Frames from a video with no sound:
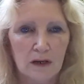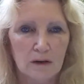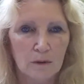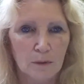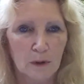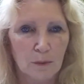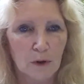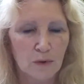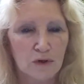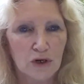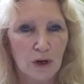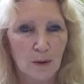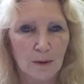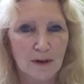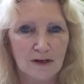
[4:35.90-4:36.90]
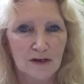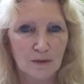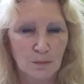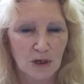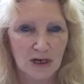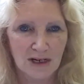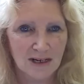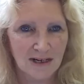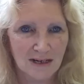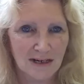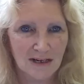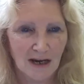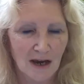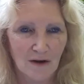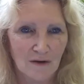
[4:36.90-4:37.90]
we won't go into big
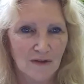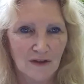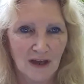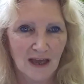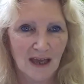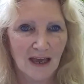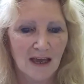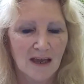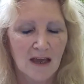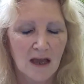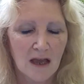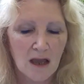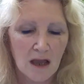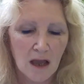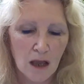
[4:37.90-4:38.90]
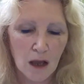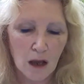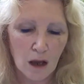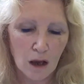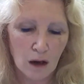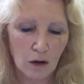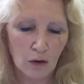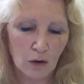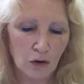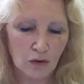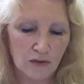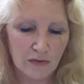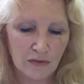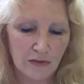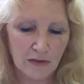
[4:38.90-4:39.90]
detail there
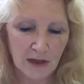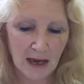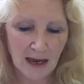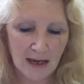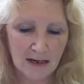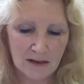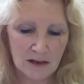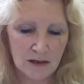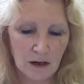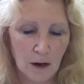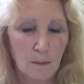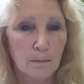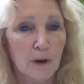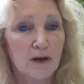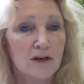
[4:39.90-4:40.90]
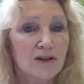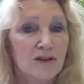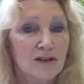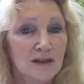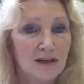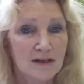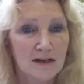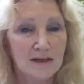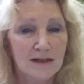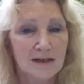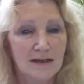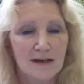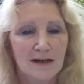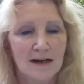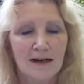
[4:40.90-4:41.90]
on that, but
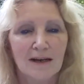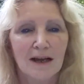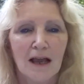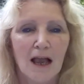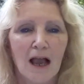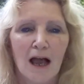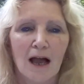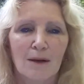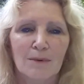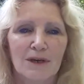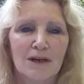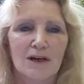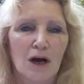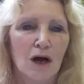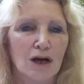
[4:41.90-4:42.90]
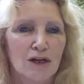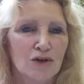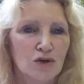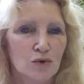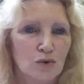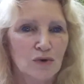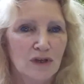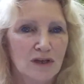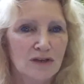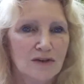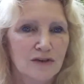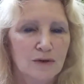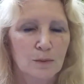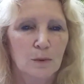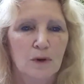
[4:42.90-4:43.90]
this, I mean, I do
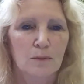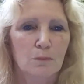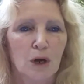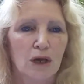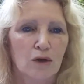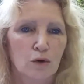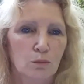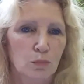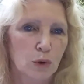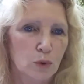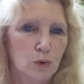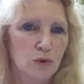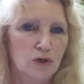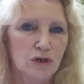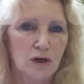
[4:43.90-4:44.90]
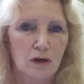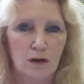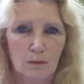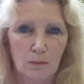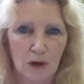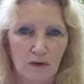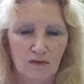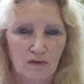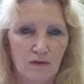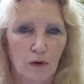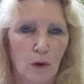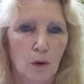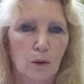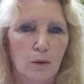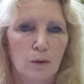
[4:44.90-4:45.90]
this with my computer, my
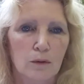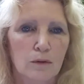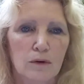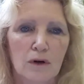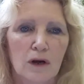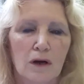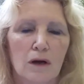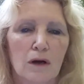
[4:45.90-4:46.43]
phone,